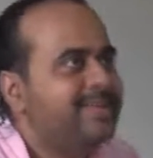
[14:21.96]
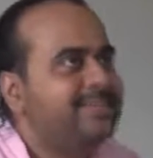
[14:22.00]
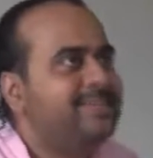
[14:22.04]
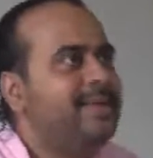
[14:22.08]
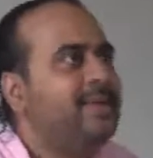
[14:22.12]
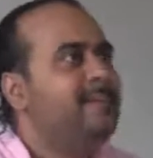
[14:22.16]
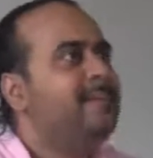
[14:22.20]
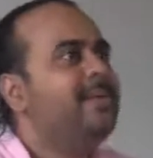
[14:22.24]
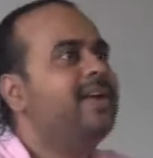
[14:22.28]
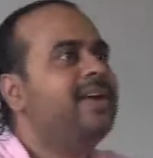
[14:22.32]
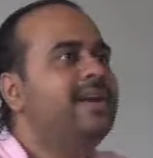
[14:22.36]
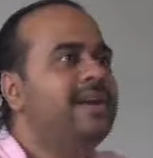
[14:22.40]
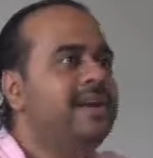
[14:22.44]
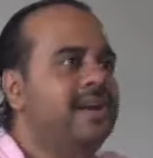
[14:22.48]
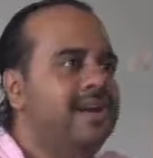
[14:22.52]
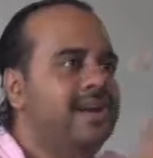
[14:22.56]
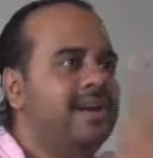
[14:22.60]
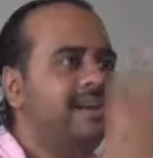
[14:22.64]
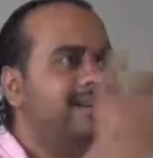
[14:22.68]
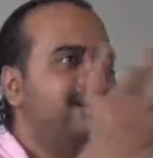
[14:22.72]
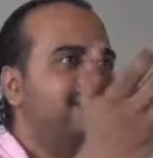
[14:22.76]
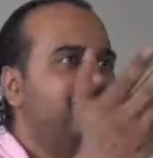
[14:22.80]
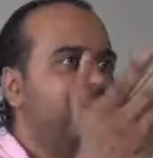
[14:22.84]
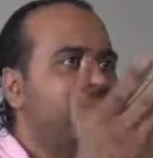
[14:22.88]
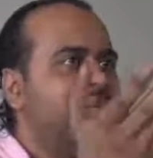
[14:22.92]
the
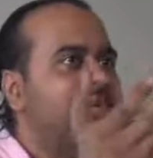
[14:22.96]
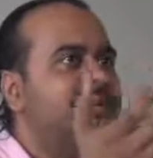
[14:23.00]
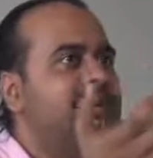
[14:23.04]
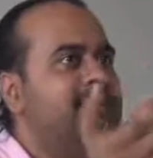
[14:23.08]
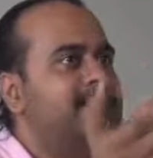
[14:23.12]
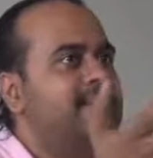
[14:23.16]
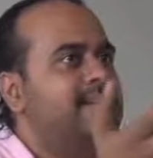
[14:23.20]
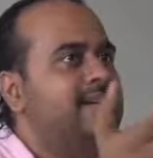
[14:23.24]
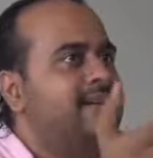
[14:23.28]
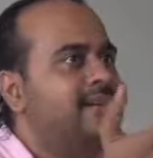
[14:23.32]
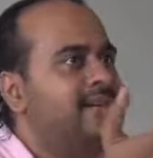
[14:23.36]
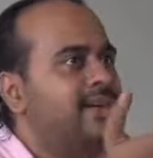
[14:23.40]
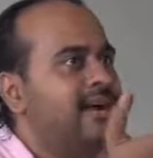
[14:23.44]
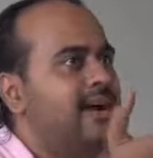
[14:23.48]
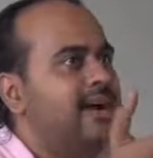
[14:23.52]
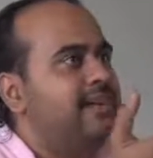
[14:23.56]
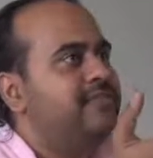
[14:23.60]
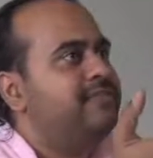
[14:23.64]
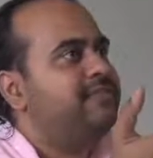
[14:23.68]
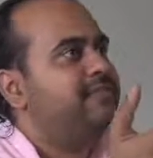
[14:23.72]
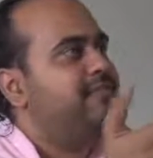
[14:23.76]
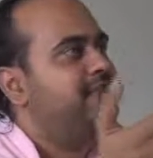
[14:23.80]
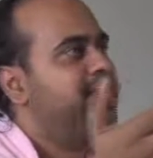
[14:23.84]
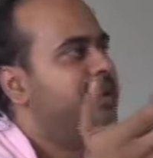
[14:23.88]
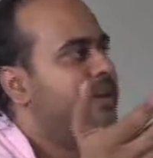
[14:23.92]
bigger
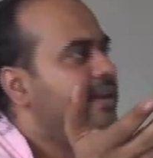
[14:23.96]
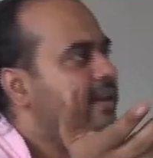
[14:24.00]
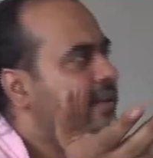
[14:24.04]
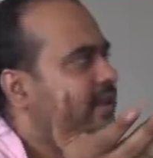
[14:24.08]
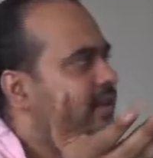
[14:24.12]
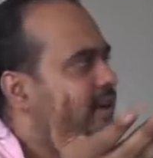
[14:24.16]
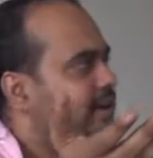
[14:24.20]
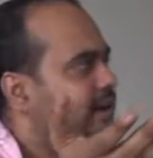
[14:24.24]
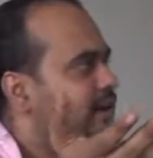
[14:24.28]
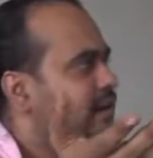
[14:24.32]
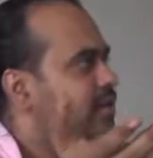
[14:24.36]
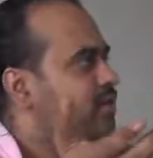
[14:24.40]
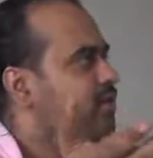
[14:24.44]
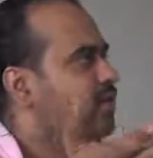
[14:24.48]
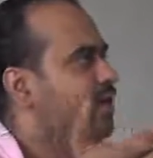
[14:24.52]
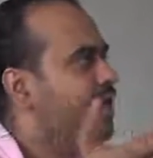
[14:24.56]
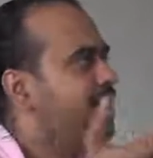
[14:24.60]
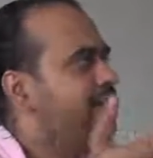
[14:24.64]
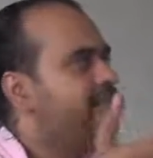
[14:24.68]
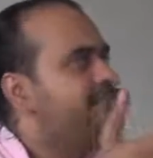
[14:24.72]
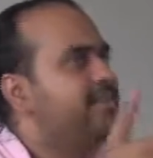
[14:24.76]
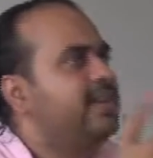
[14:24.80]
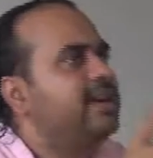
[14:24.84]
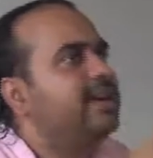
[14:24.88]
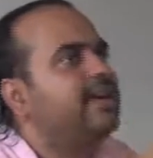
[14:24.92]
a failure you
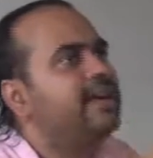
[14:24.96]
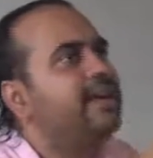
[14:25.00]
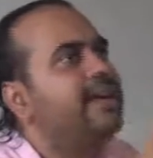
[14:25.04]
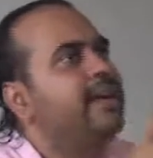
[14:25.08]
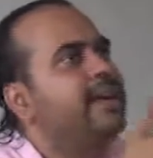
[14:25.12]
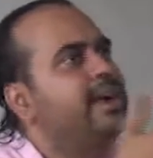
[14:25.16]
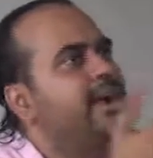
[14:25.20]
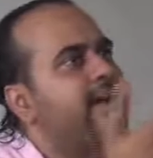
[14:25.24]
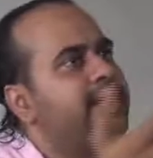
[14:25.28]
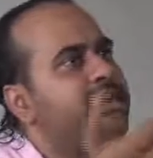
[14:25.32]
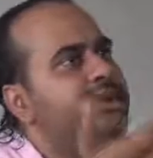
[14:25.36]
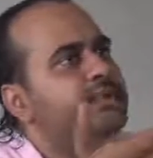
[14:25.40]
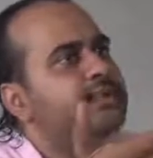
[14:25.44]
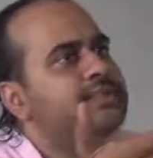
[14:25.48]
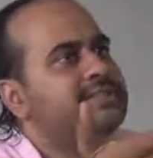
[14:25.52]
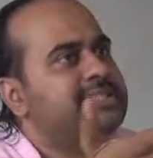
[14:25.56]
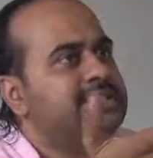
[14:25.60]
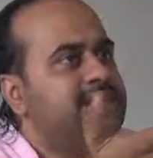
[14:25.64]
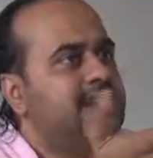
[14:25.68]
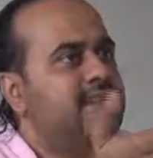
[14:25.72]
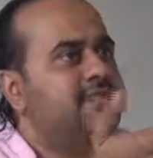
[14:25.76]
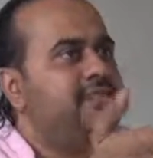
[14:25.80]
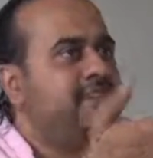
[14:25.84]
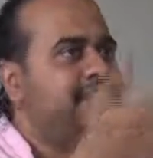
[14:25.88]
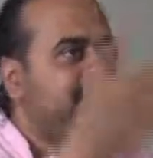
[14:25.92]
have declared
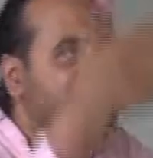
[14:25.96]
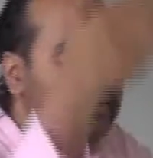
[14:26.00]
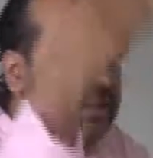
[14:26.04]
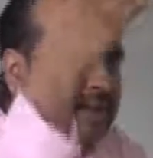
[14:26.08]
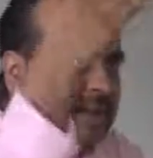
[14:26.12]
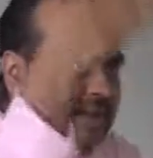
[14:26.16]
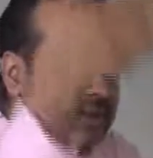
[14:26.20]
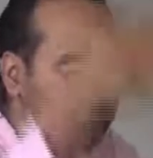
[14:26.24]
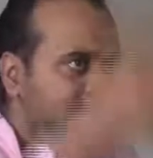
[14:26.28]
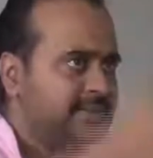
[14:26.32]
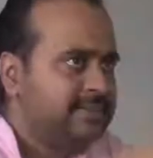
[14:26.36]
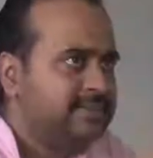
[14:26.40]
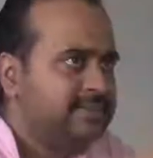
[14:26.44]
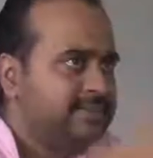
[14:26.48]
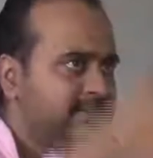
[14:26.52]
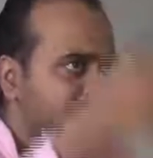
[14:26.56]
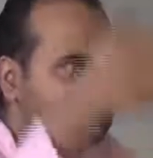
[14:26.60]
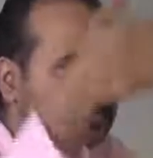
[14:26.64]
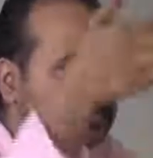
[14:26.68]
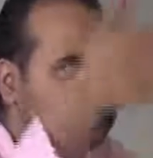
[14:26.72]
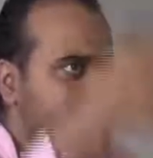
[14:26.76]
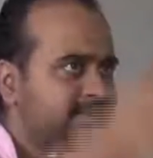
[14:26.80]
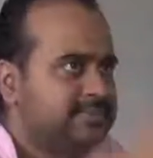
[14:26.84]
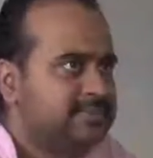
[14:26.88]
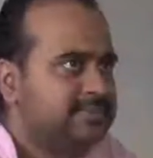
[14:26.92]
yourself in
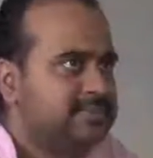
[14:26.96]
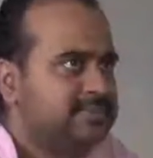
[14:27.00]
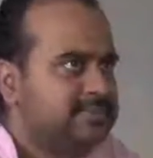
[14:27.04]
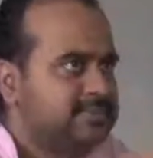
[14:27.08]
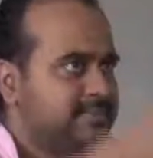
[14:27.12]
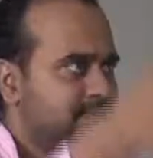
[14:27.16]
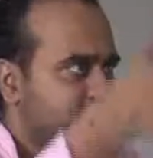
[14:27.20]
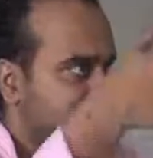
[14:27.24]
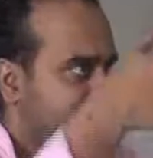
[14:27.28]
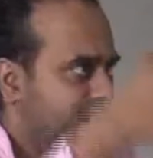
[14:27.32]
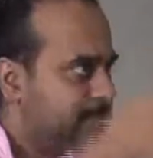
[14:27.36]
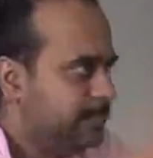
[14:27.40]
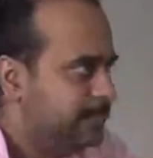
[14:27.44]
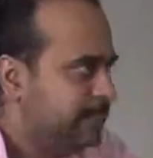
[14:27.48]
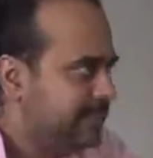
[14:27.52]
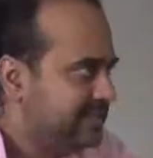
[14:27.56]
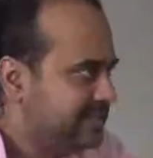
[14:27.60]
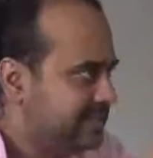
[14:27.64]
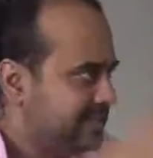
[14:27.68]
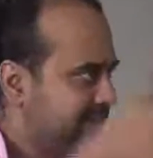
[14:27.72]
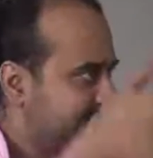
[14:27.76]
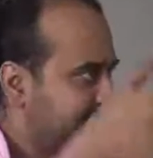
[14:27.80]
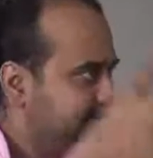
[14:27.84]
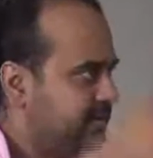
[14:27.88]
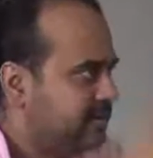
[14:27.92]
the
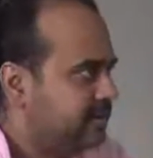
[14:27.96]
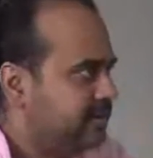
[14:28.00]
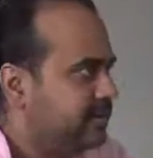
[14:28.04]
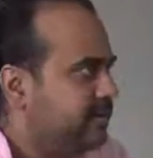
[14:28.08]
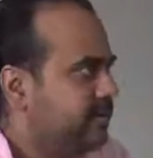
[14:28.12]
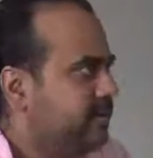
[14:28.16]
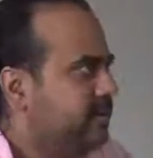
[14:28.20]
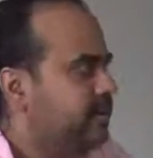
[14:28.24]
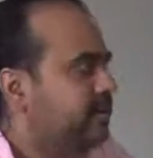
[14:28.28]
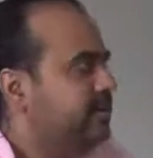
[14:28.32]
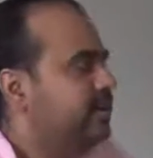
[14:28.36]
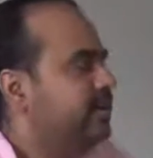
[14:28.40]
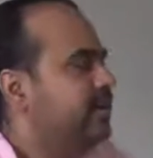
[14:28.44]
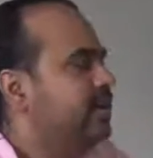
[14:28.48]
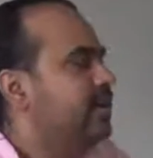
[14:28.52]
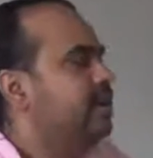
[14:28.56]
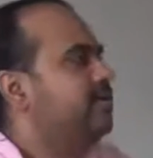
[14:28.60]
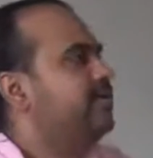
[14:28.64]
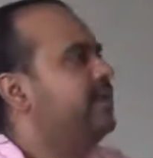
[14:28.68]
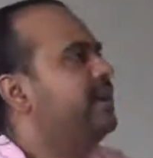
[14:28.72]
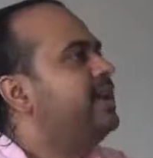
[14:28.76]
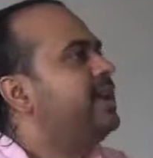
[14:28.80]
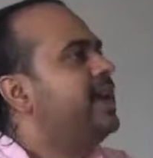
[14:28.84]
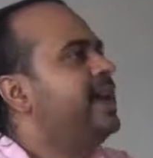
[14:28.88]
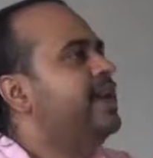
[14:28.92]
present.
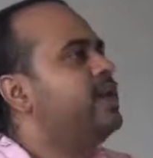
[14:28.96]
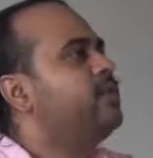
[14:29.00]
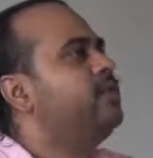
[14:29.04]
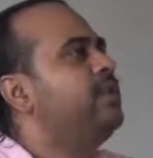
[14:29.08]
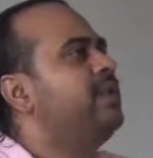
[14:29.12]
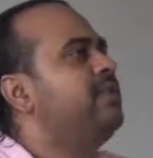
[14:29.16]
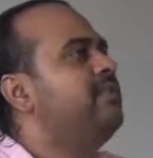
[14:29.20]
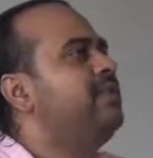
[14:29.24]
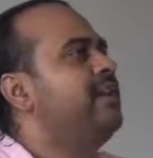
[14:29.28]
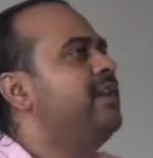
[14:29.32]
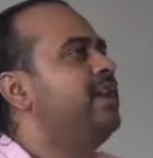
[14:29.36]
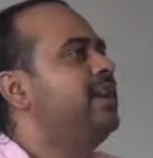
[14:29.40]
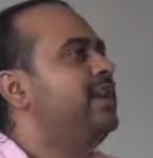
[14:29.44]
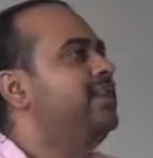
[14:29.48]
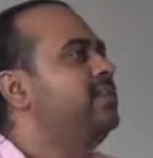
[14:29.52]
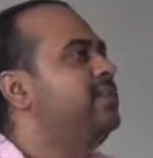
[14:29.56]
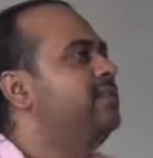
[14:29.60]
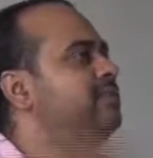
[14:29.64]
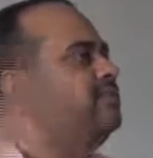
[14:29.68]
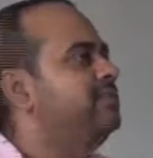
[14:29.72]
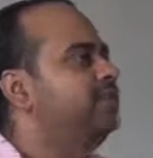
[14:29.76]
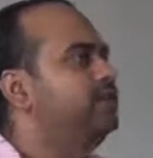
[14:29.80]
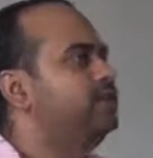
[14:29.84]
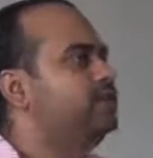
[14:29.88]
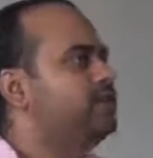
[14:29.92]
Now, when are you living? In
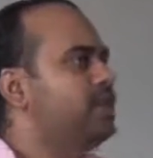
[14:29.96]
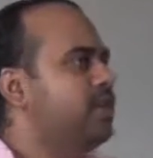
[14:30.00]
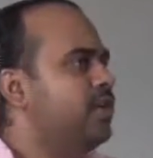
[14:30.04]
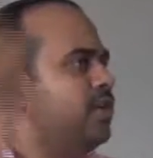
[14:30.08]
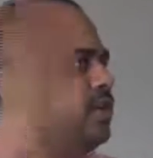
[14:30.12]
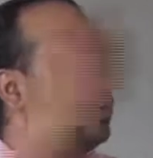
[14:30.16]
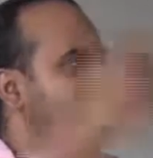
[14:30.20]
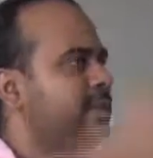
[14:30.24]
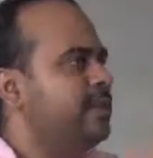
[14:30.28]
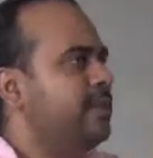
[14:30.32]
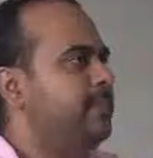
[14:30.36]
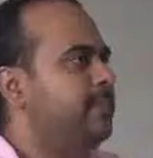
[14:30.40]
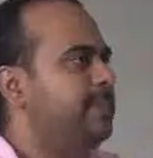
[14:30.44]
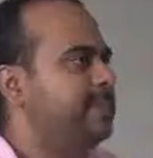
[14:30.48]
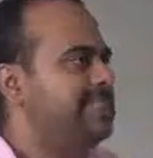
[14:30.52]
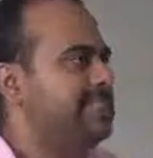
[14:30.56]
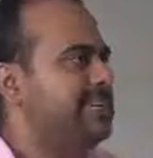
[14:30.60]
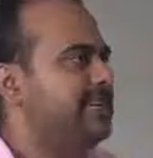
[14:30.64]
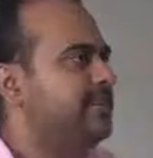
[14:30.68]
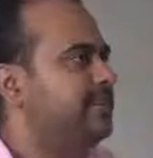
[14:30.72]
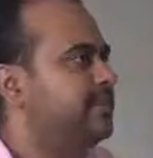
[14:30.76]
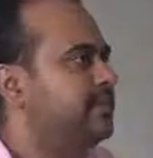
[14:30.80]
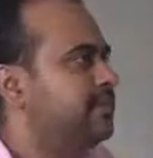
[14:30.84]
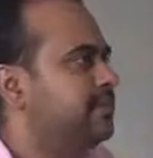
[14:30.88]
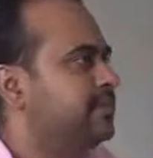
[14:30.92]
the future or in the
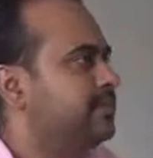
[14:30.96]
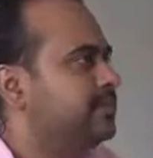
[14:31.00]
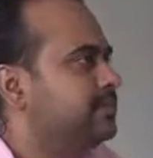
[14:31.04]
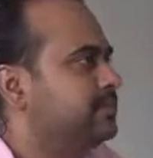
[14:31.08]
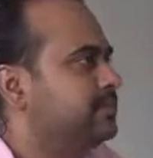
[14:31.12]
present?